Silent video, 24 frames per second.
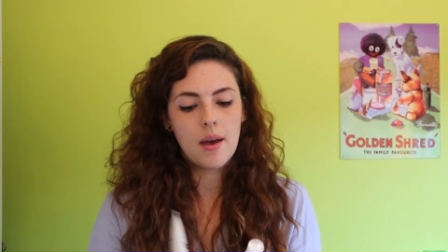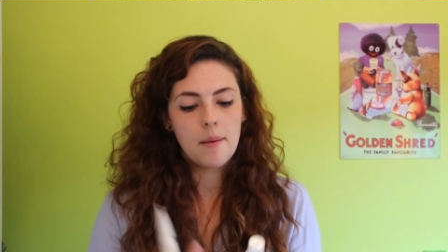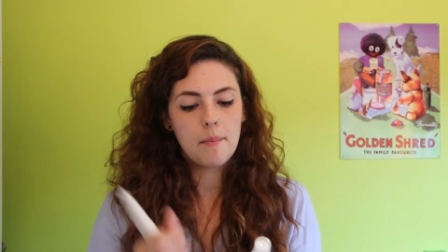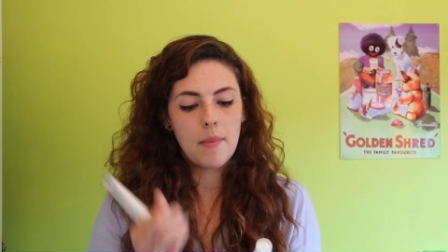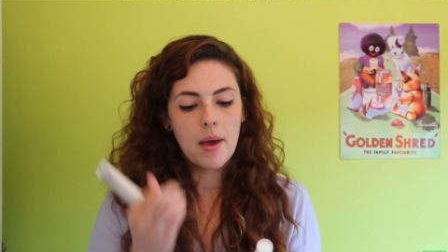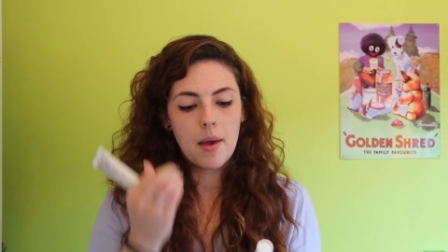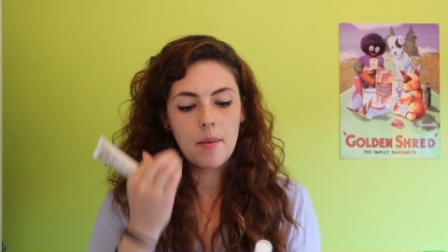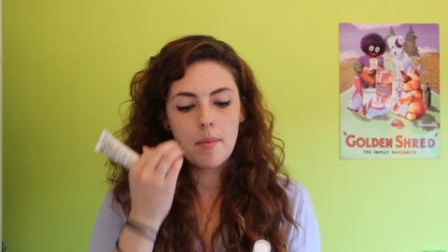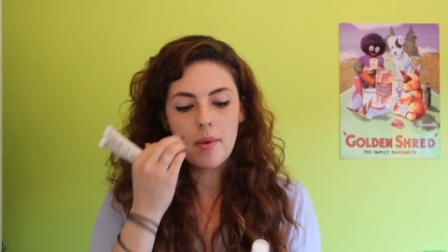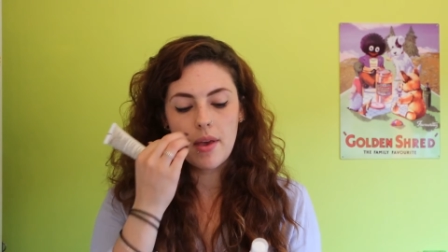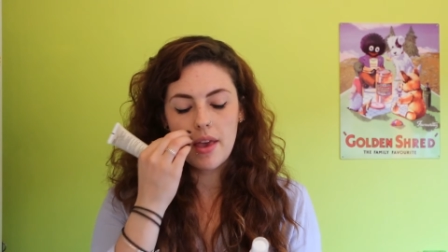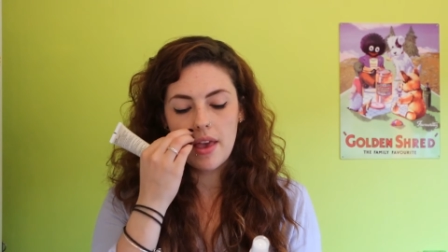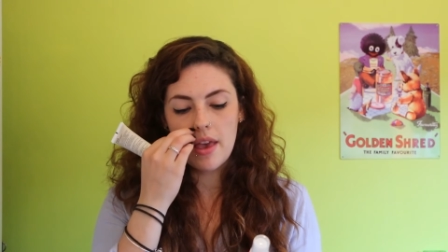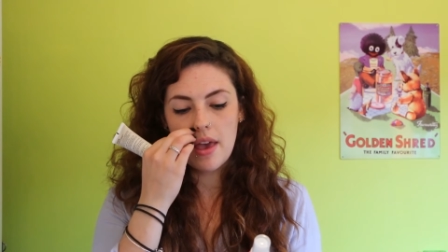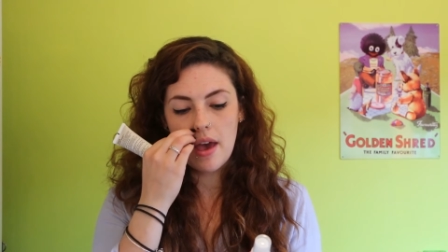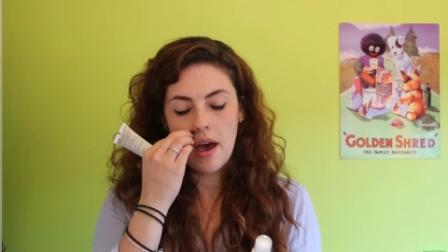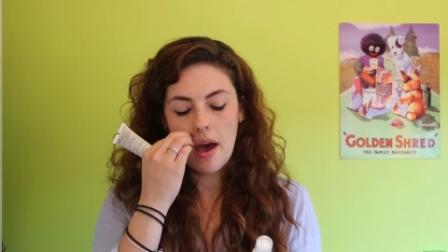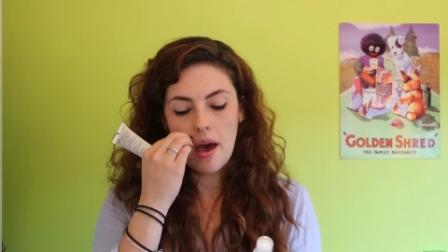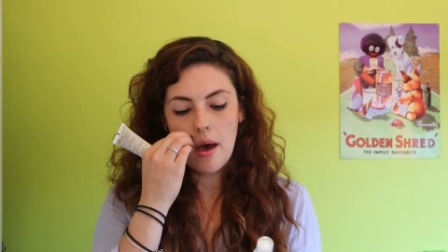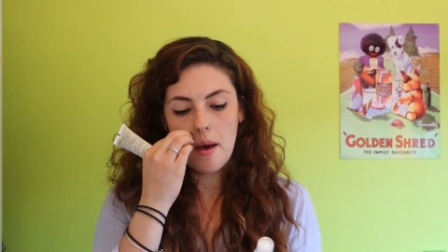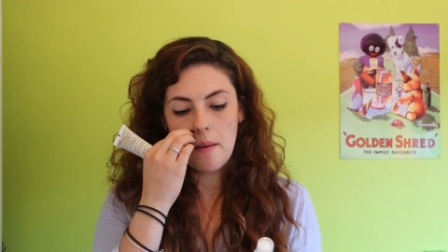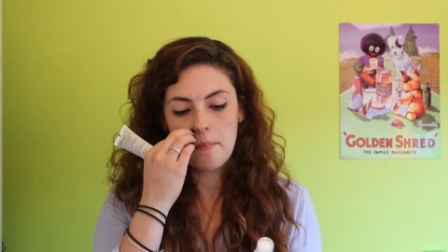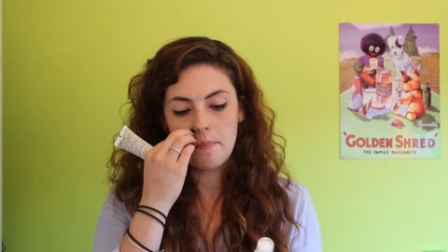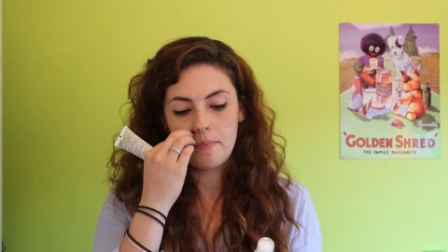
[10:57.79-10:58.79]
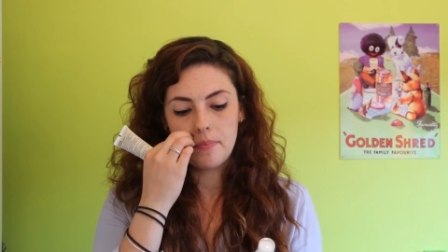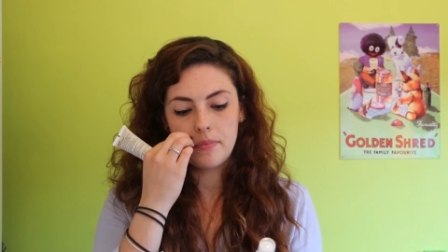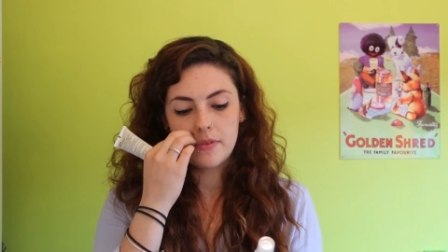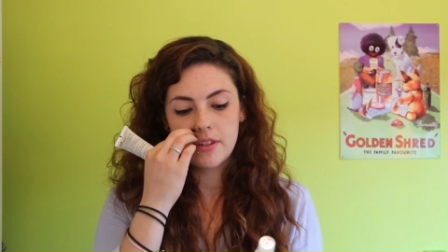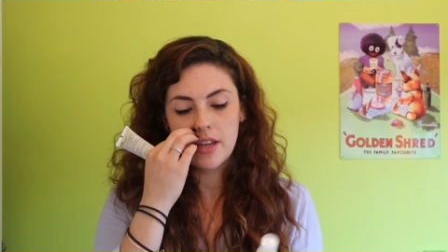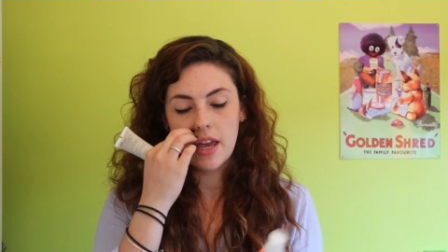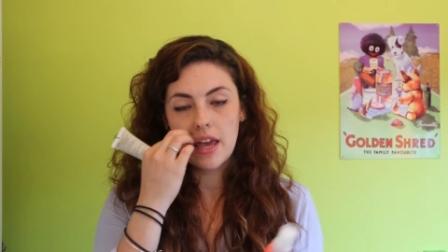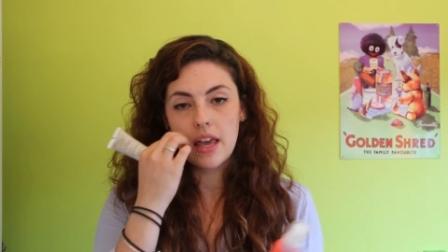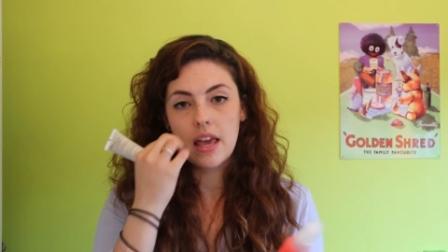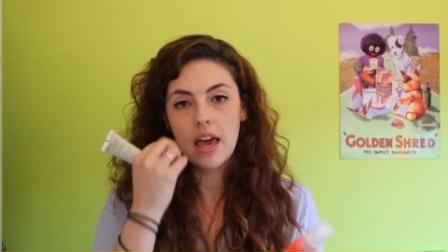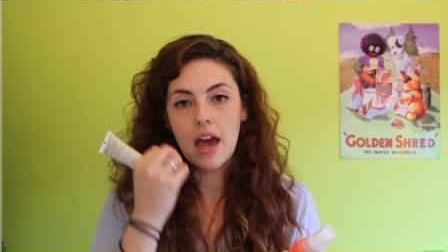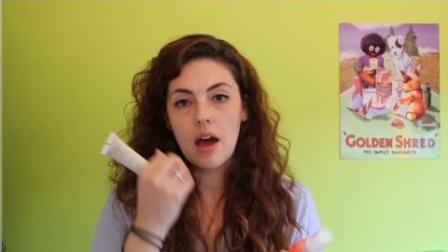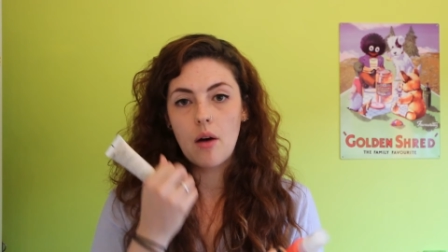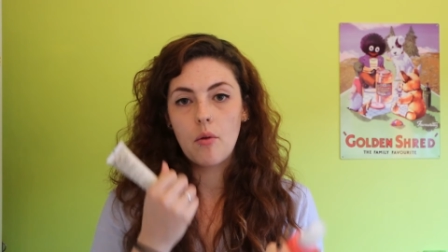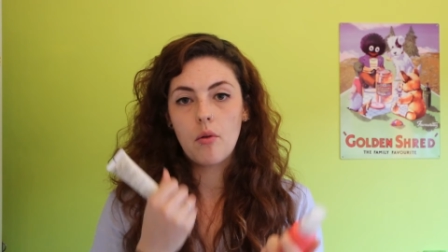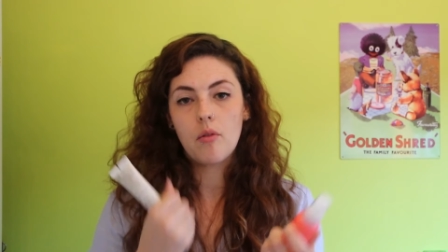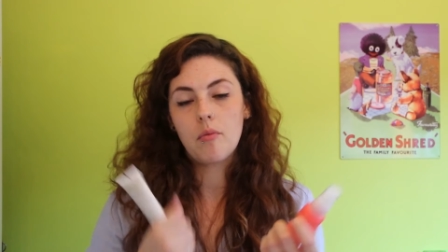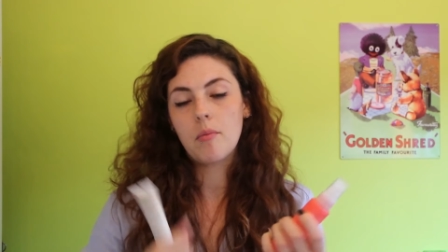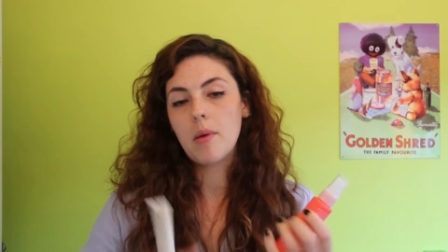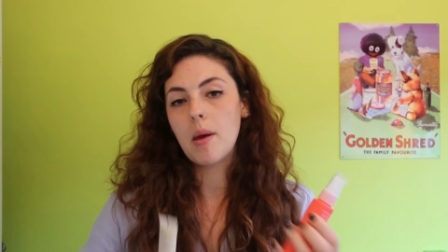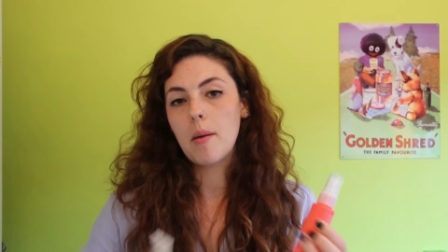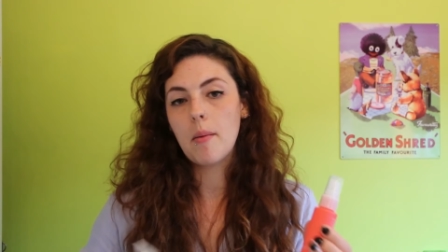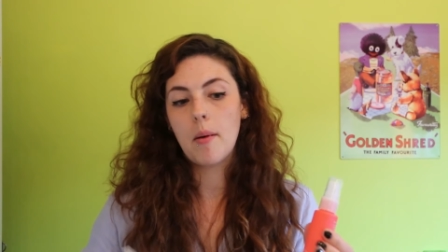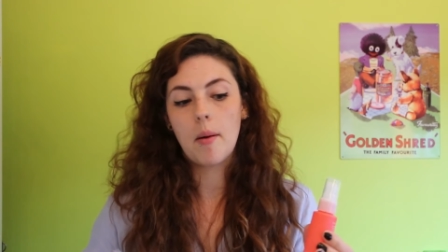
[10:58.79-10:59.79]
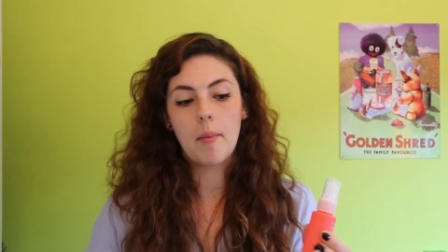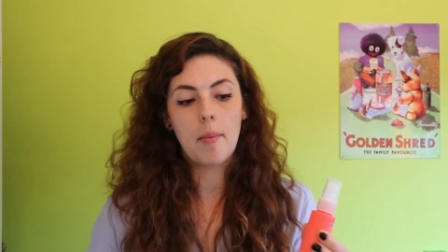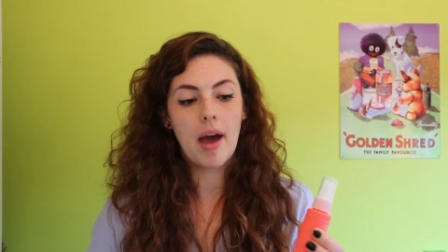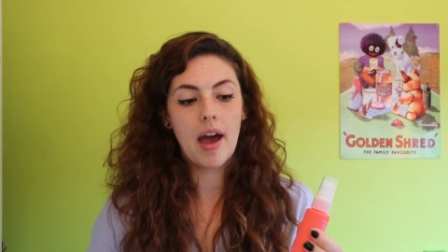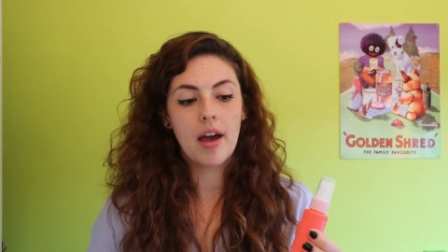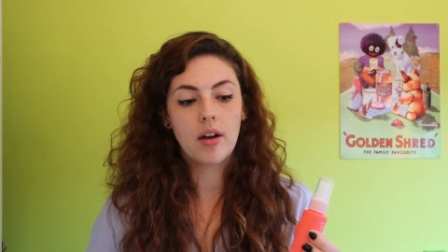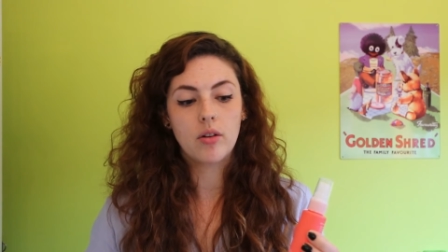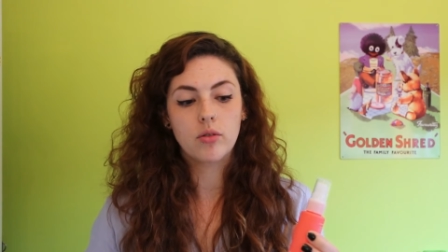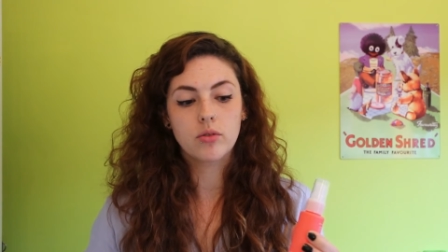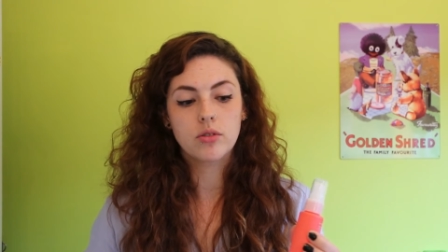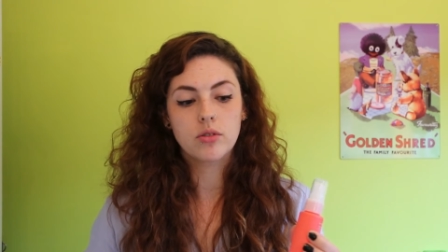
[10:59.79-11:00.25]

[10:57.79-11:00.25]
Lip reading: Maybe take it out with me in my bag or